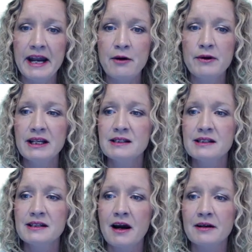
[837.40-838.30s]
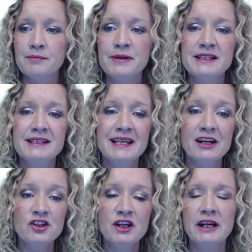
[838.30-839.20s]
now we can start
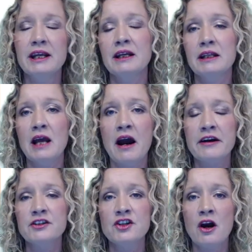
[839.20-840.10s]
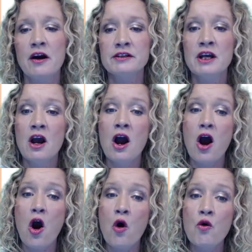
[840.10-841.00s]
positioning our chart
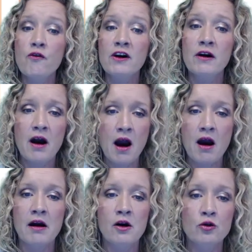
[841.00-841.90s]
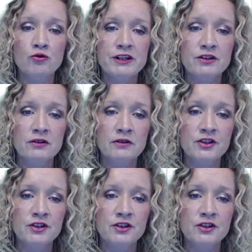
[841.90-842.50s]
over our original